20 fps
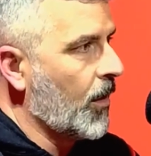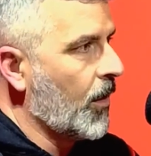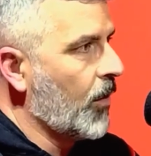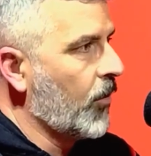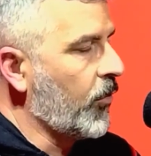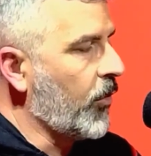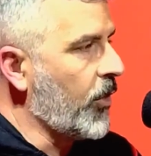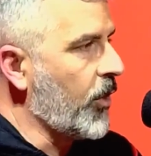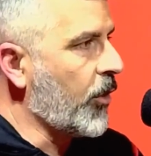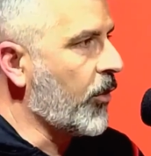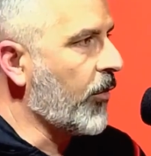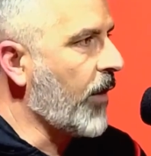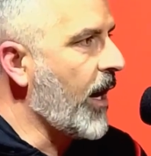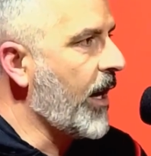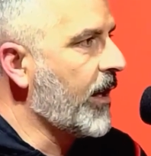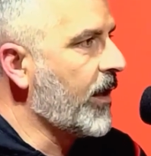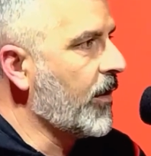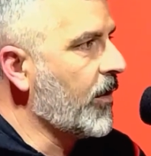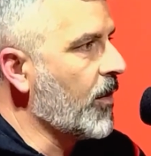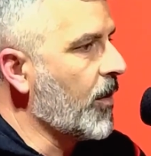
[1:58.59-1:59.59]
So you're
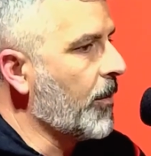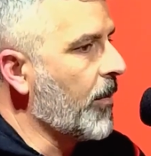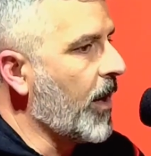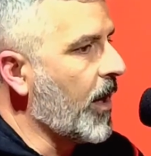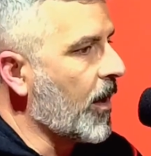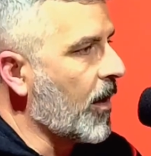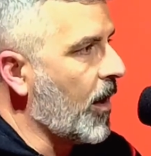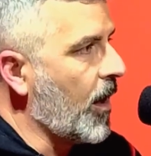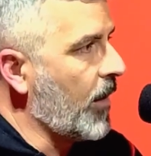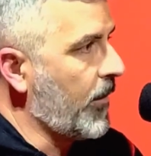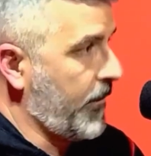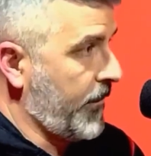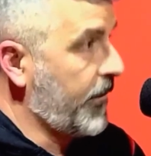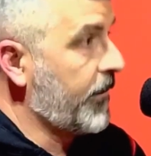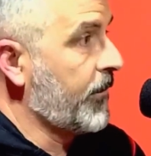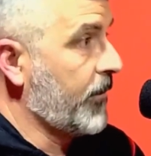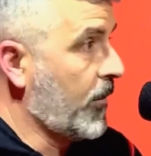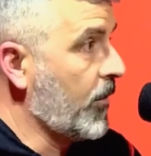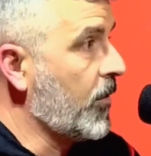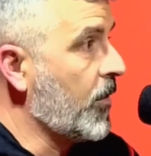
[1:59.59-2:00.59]
grinding your butt
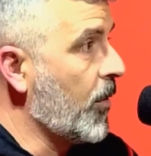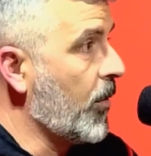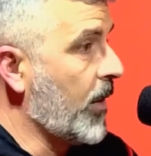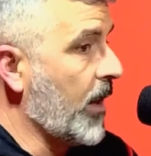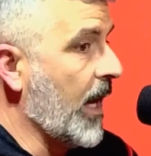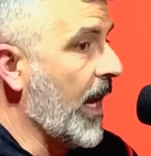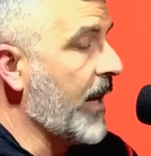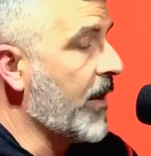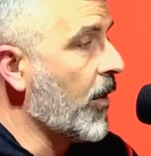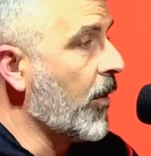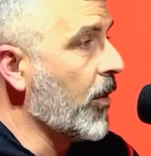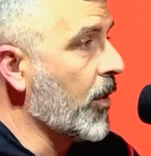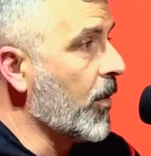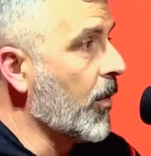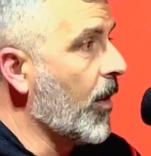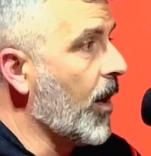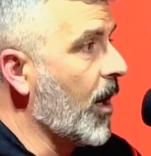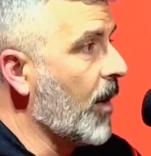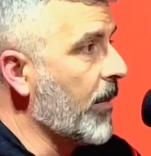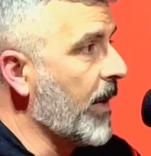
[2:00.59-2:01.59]
off doing it. I know
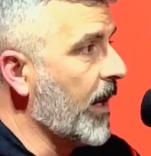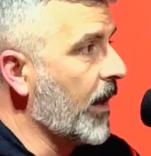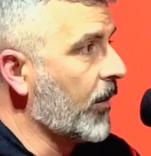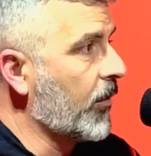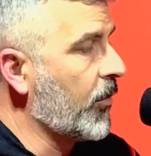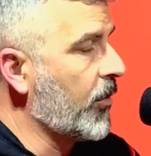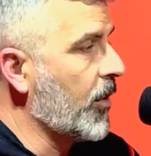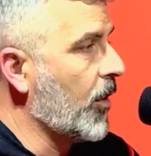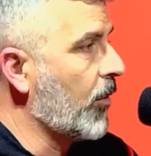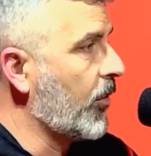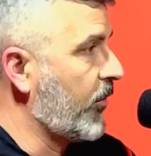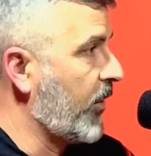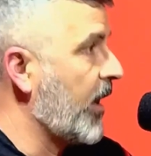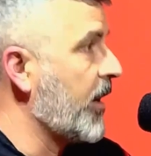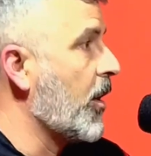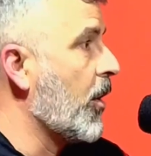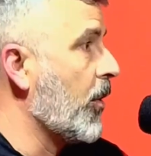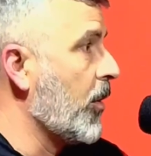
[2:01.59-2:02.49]
you are, man, because I know